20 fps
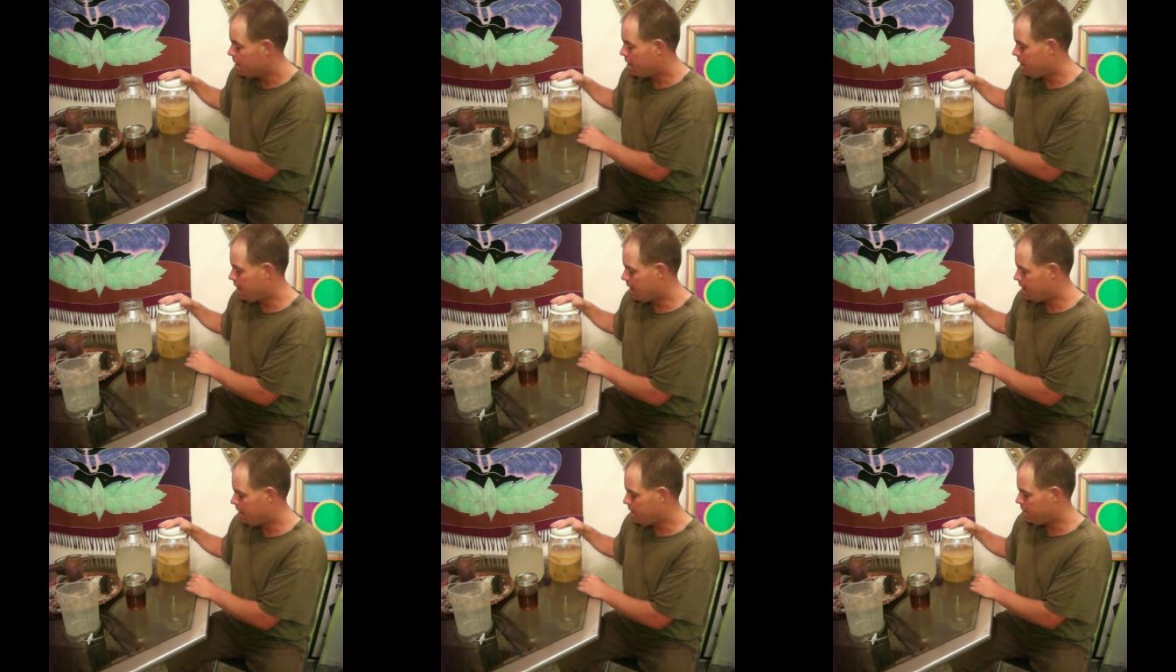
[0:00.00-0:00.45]

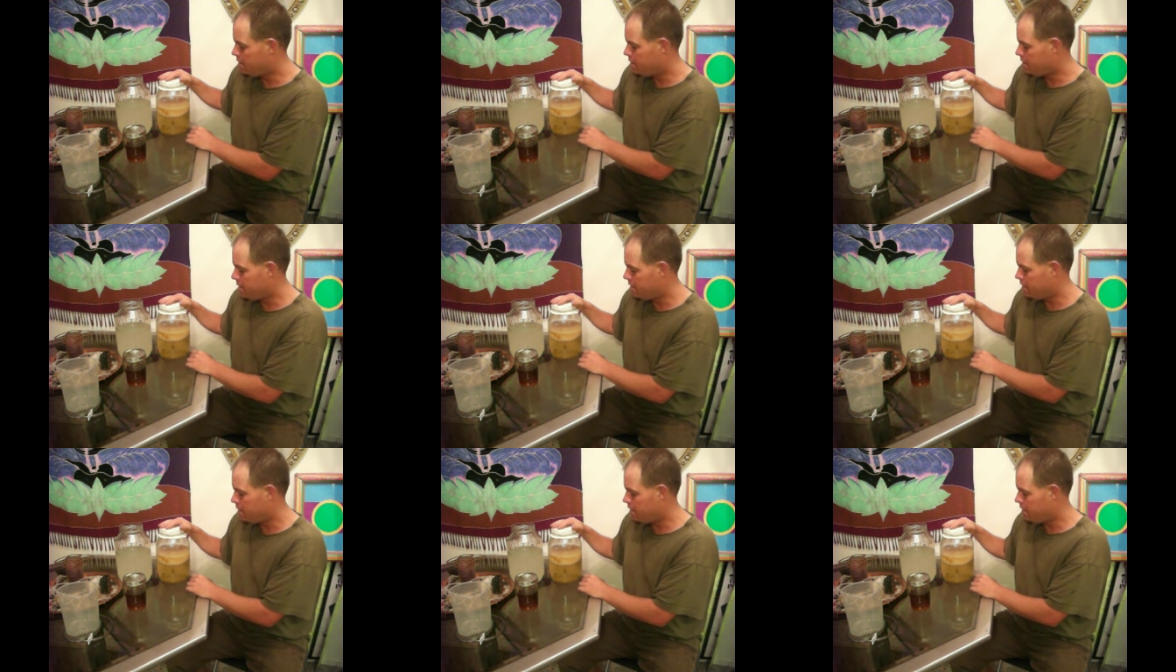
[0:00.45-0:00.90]
and
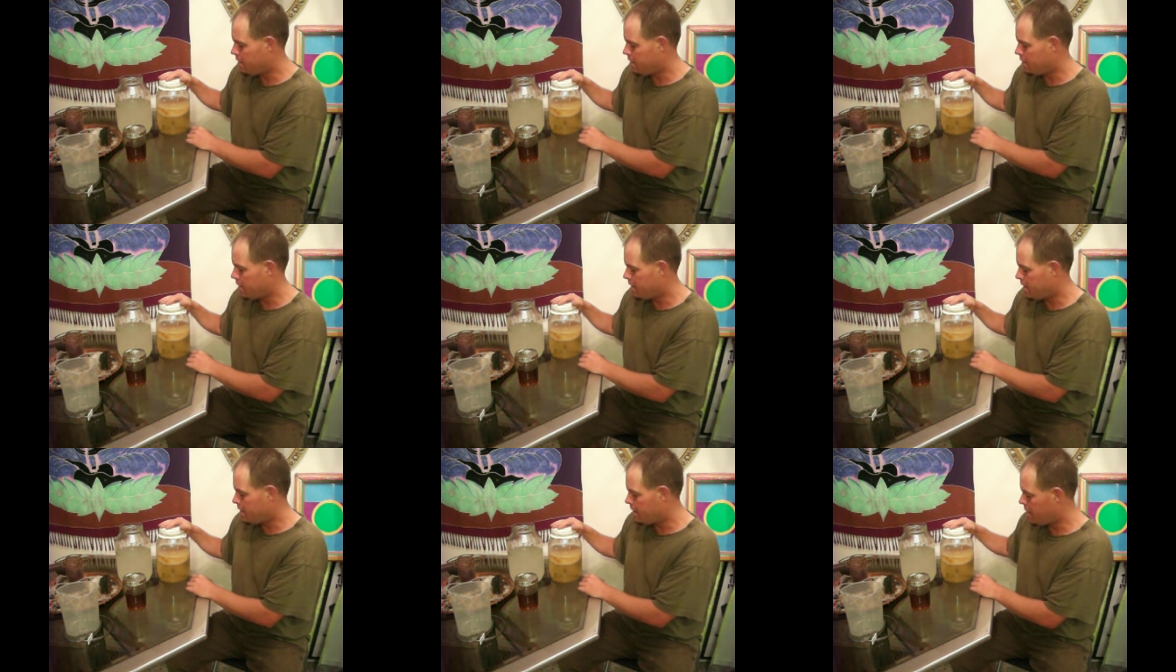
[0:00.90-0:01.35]

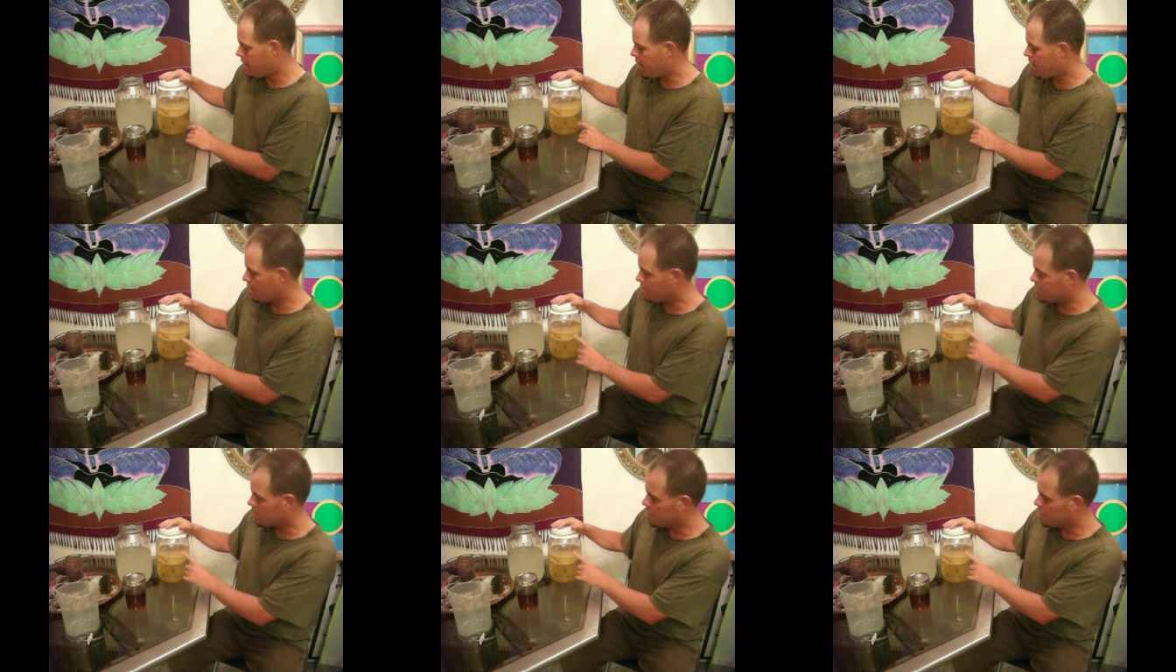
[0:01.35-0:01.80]
I
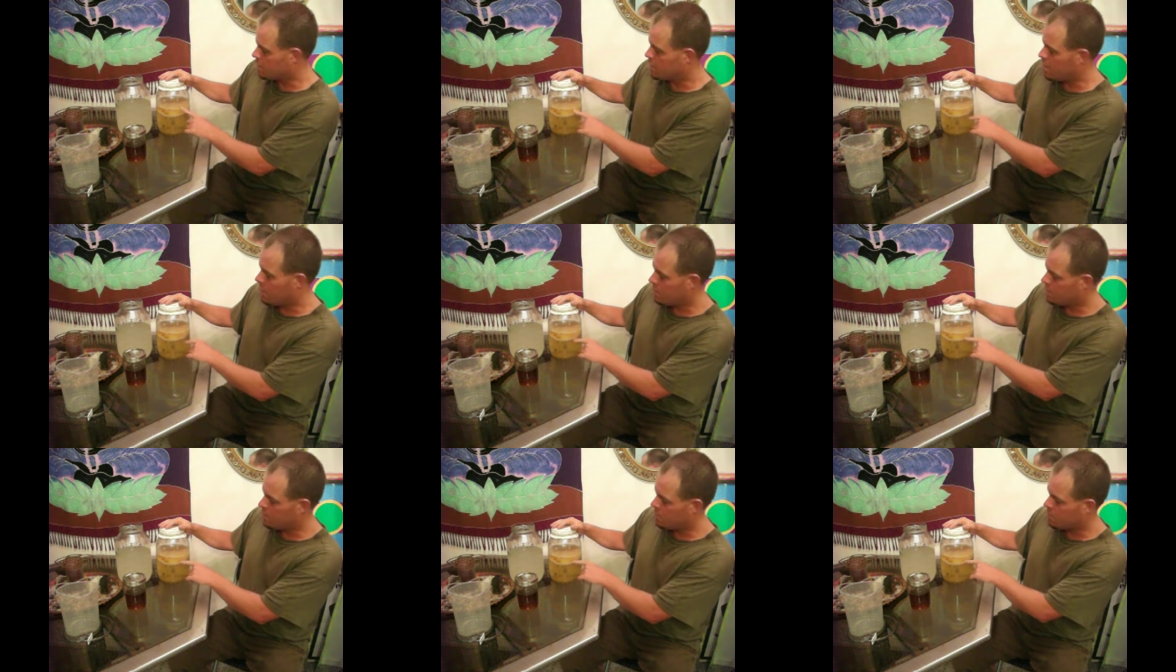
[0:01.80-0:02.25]
actually
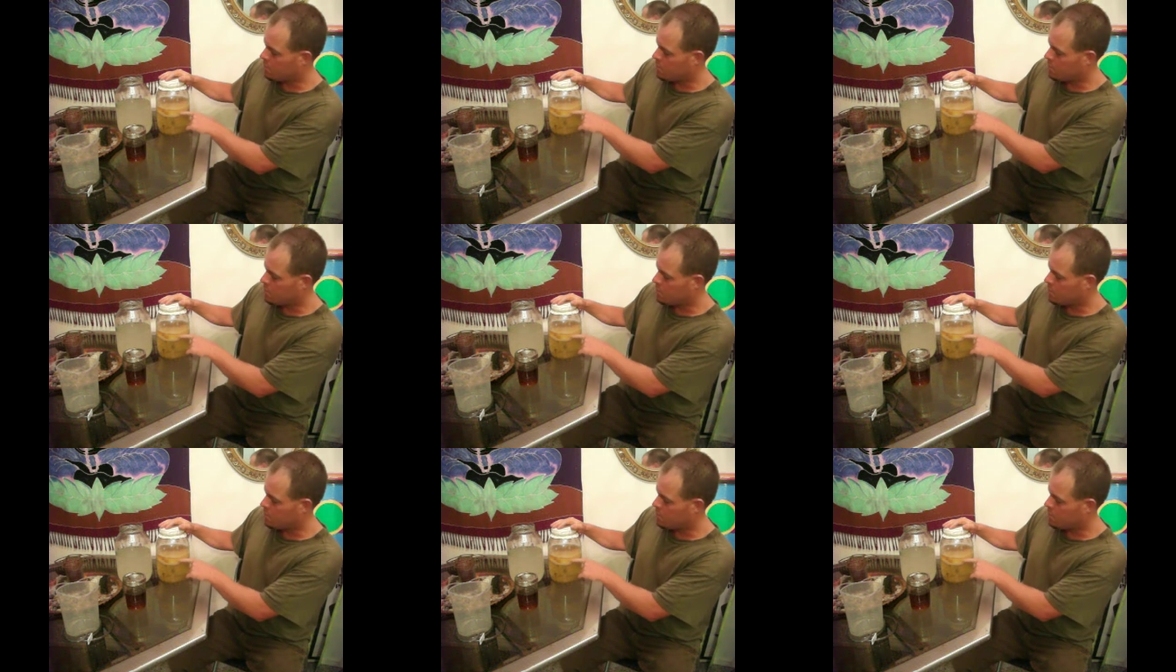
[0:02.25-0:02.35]
got into